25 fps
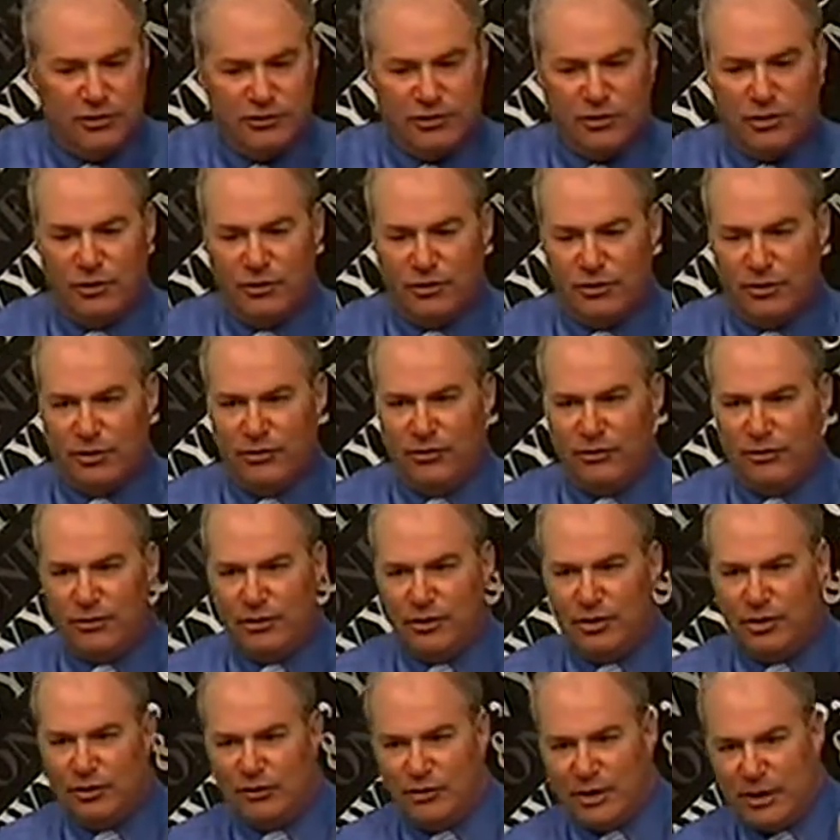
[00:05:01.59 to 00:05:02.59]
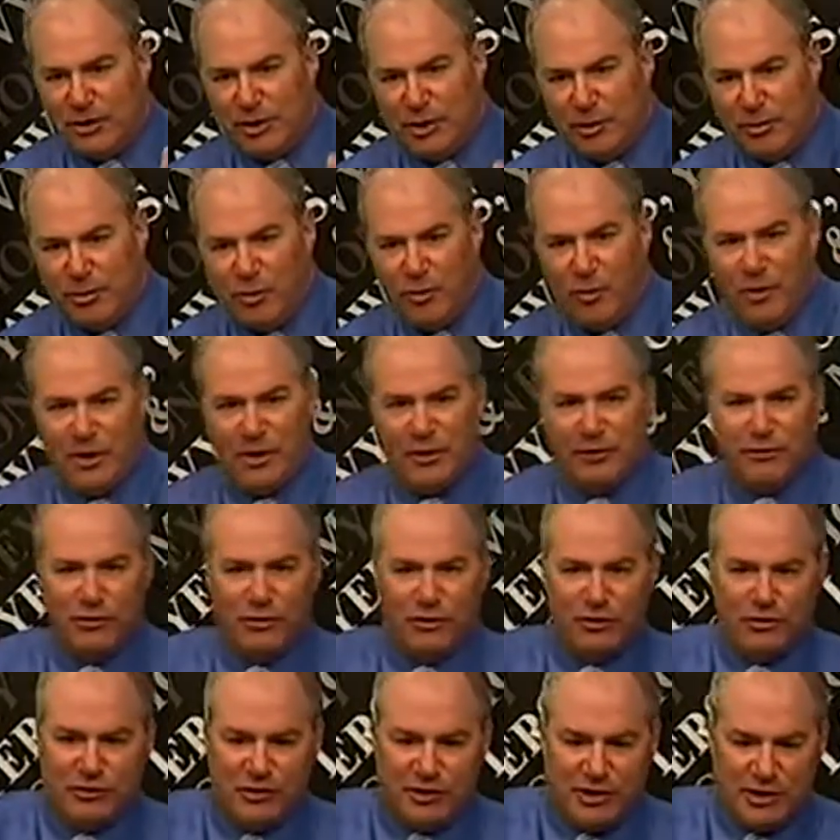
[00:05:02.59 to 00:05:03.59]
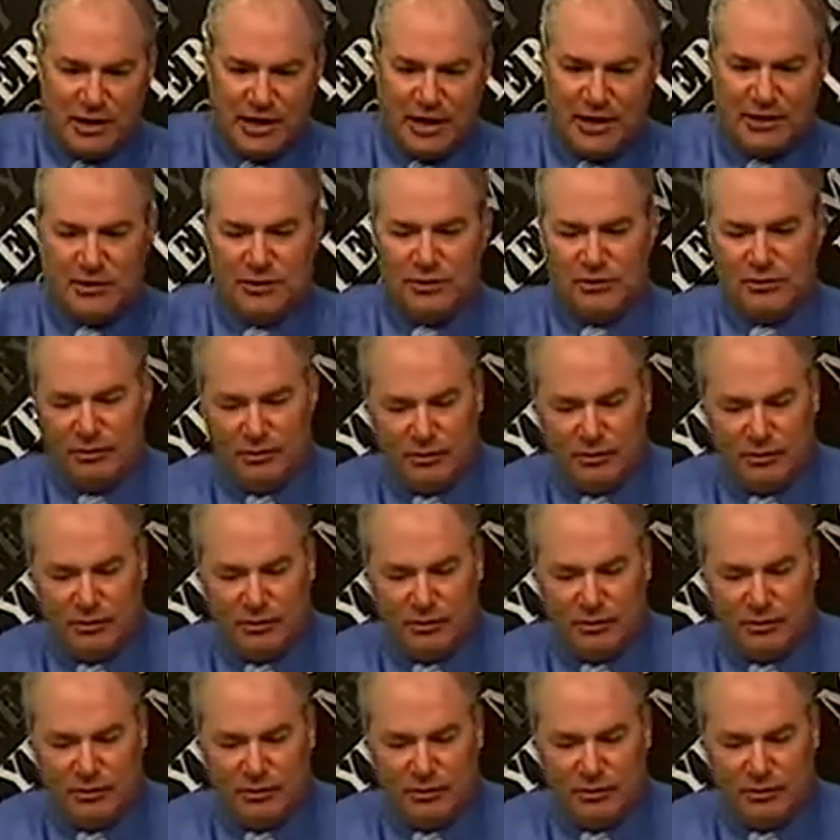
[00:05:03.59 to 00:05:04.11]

So you've got the appointed versus the elected.